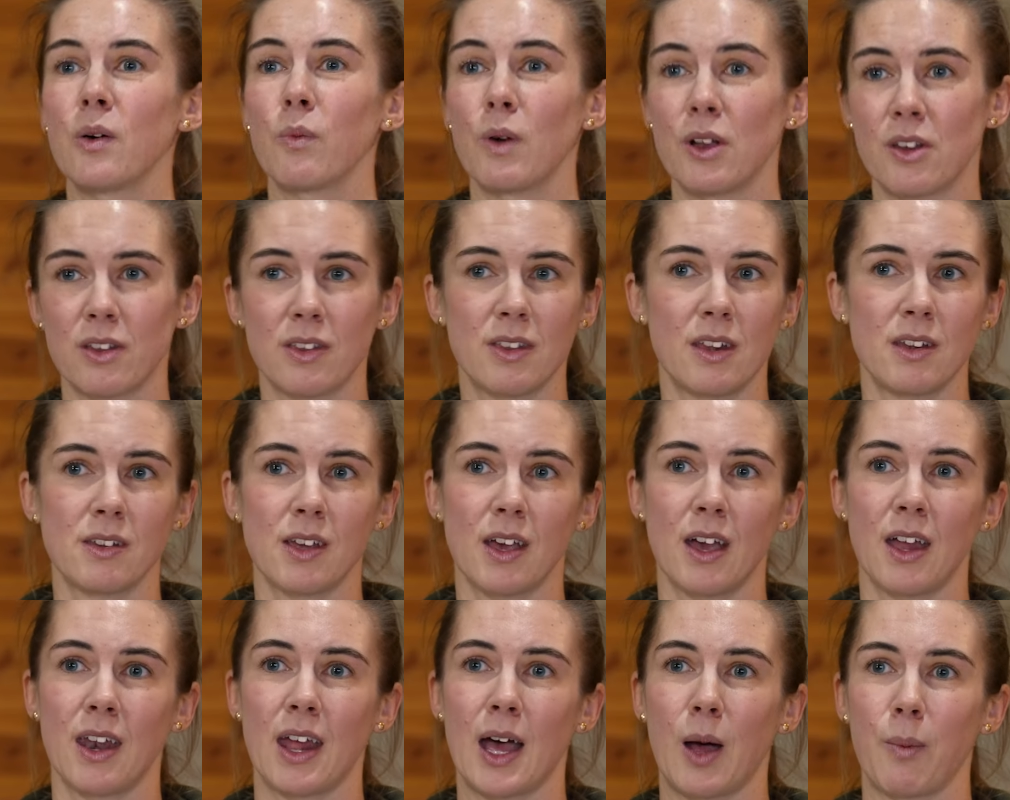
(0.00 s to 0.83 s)
which is in
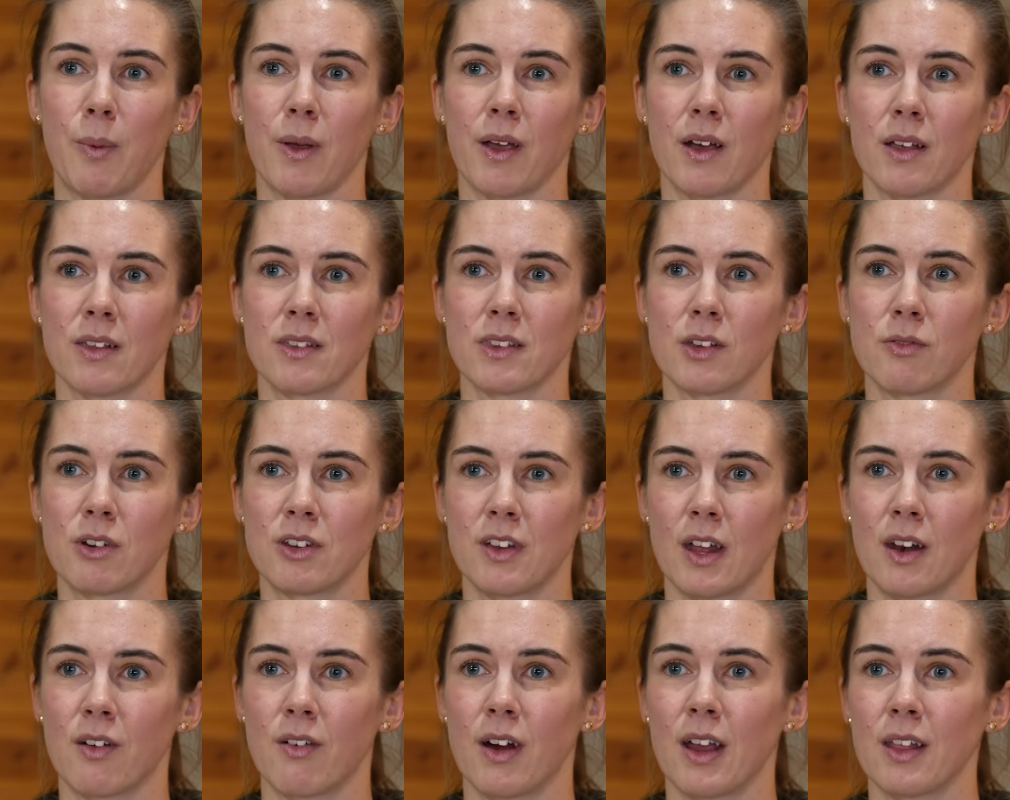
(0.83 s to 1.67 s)
turn helping us to
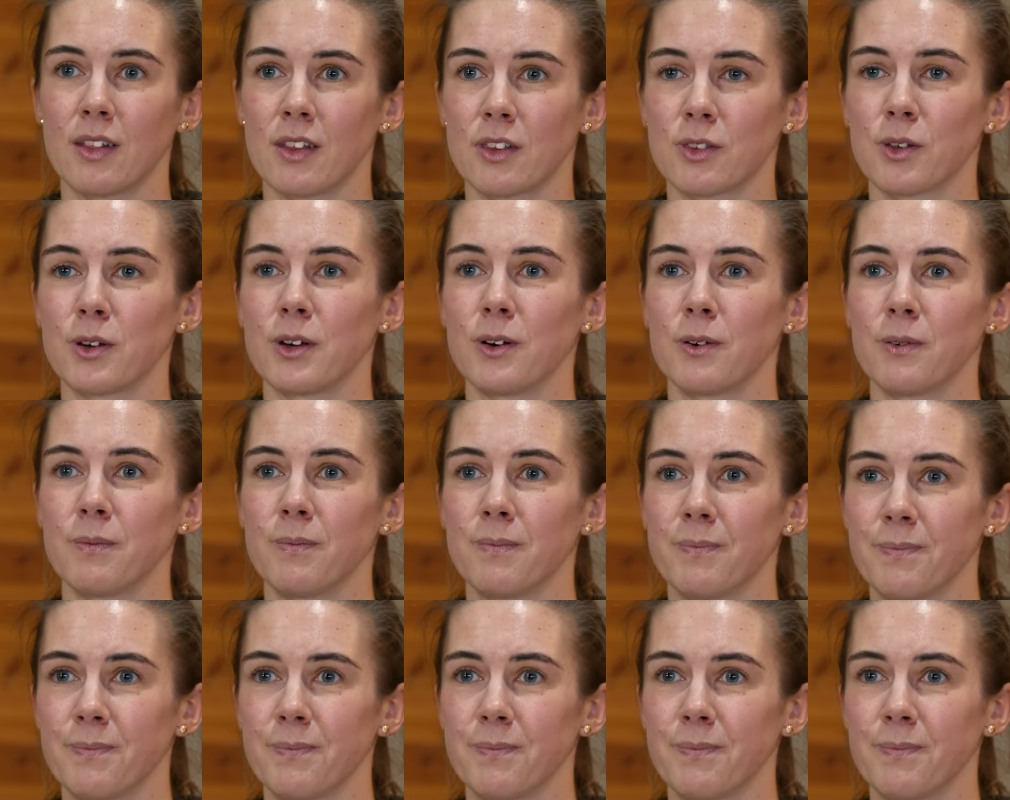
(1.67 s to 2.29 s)
regenerate the soil.